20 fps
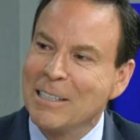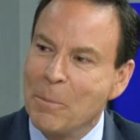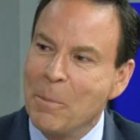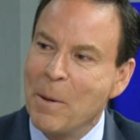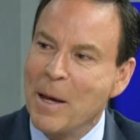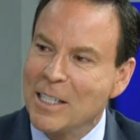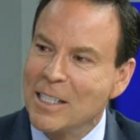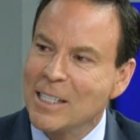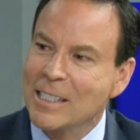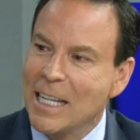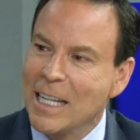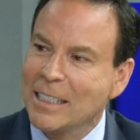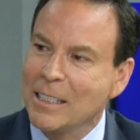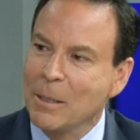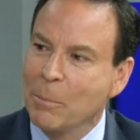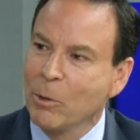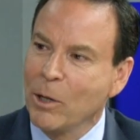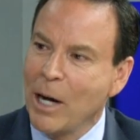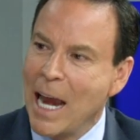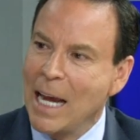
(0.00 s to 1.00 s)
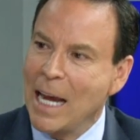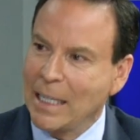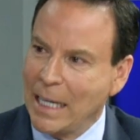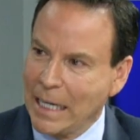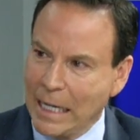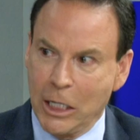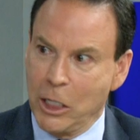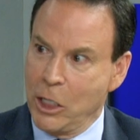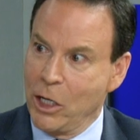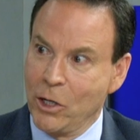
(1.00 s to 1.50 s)
the patients like to brag,
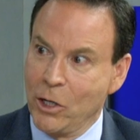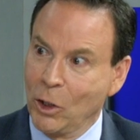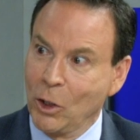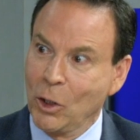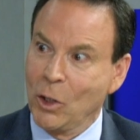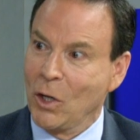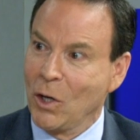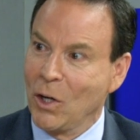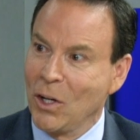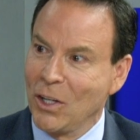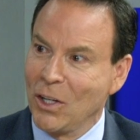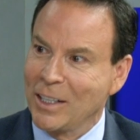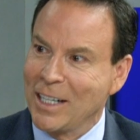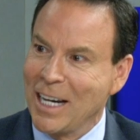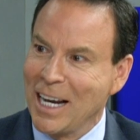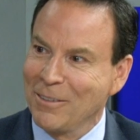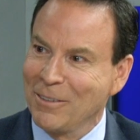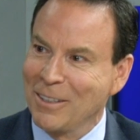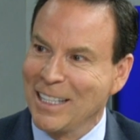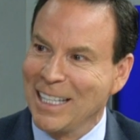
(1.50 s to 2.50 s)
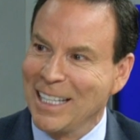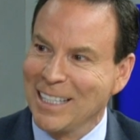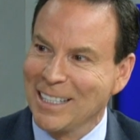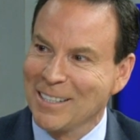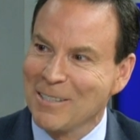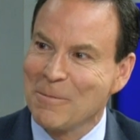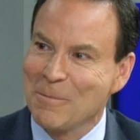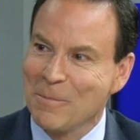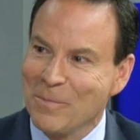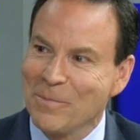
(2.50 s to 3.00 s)
like, it didn't hurt at all. oh, yeah. Oh,
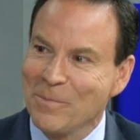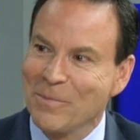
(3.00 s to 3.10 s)
yeah.